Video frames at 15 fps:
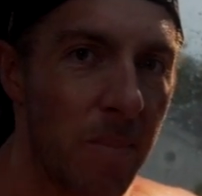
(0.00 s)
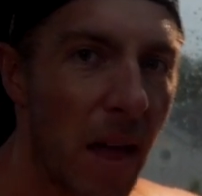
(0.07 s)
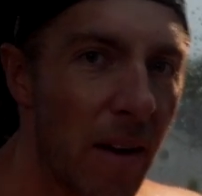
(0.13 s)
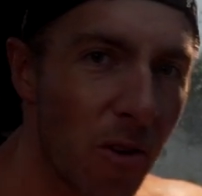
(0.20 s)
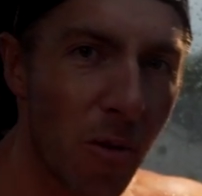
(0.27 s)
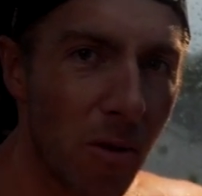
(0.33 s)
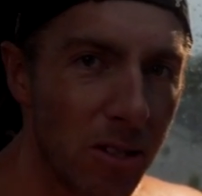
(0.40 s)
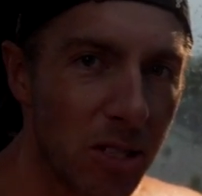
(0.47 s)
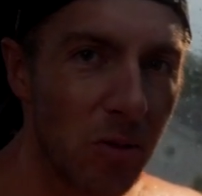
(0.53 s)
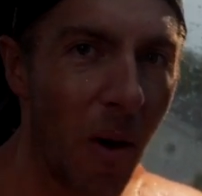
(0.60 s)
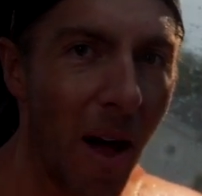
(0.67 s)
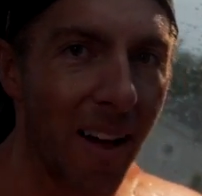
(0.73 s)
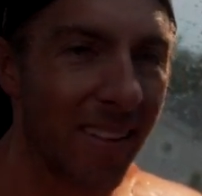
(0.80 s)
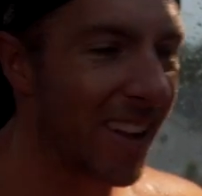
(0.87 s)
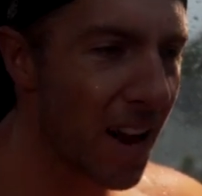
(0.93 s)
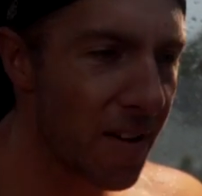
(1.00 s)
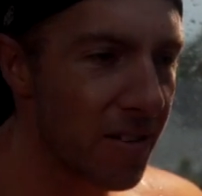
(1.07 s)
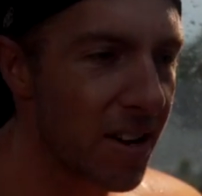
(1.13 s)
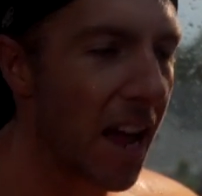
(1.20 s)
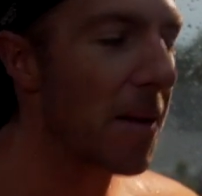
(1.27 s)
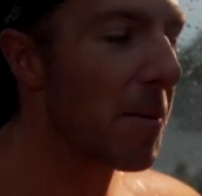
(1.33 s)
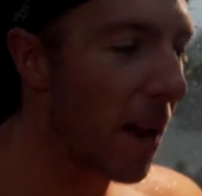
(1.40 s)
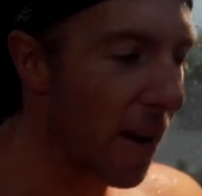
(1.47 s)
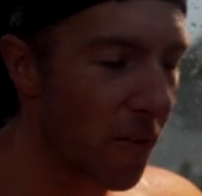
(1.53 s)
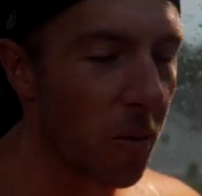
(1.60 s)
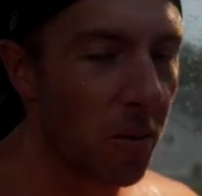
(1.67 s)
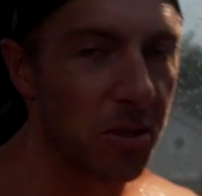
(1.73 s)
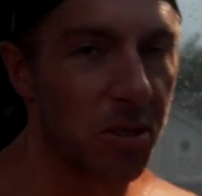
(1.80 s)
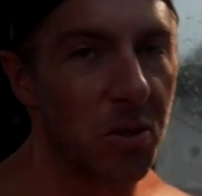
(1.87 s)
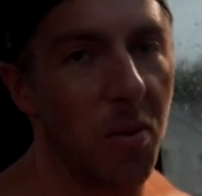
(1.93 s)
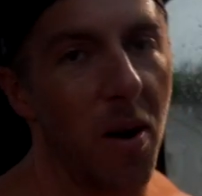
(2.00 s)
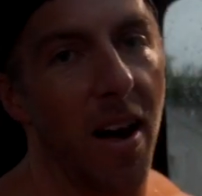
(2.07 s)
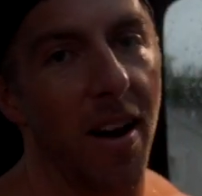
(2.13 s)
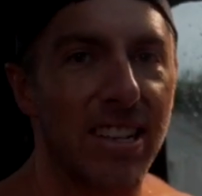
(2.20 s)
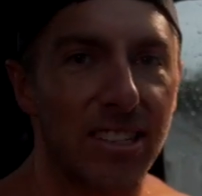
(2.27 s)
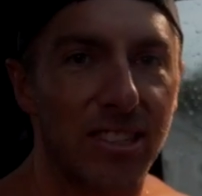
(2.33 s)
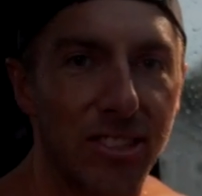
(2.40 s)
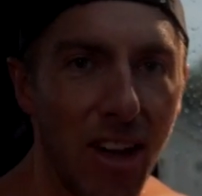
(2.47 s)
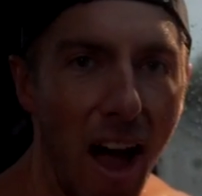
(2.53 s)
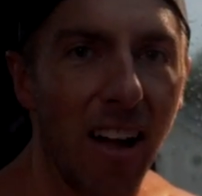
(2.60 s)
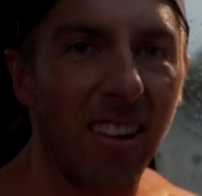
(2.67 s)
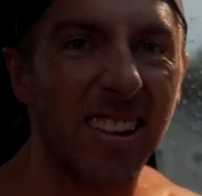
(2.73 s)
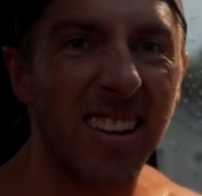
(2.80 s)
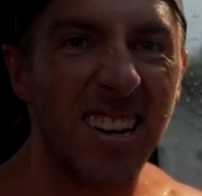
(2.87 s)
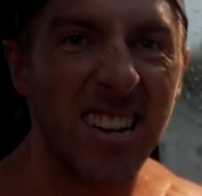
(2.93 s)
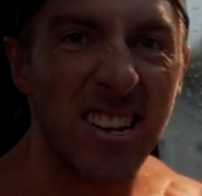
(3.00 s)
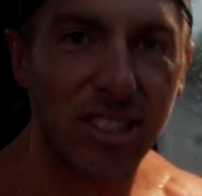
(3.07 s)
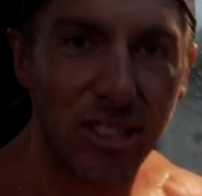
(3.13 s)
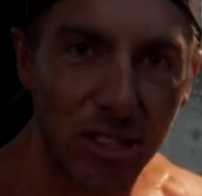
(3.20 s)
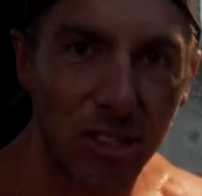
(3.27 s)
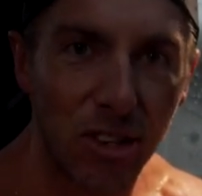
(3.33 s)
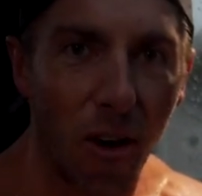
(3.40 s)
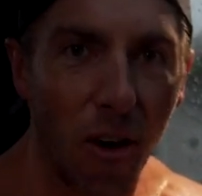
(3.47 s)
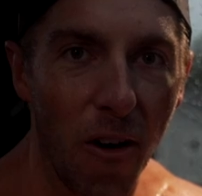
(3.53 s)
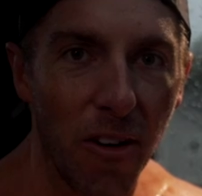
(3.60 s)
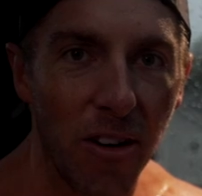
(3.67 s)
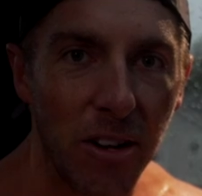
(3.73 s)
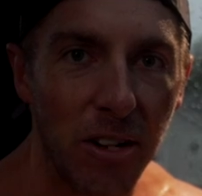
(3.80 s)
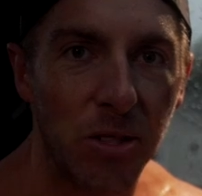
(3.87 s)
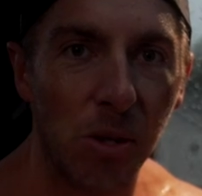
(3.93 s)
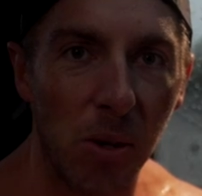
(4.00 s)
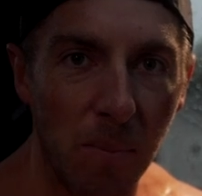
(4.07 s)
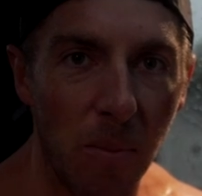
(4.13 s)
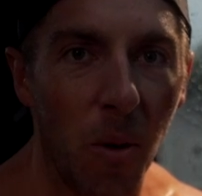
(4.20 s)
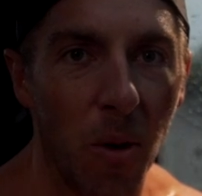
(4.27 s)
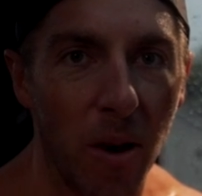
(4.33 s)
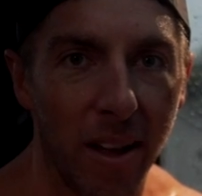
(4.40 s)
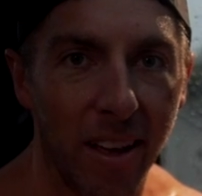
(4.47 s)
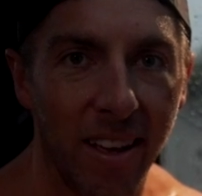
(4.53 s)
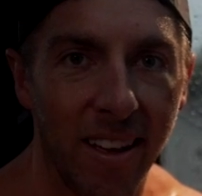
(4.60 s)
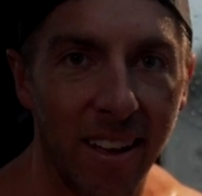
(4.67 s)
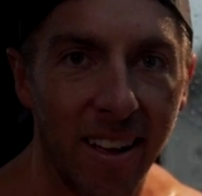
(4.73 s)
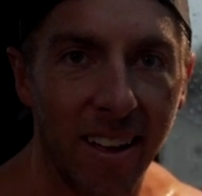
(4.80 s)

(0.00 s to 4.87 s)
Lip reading: Every once in a while, not every day, but every once in a while. Solid start to a morning.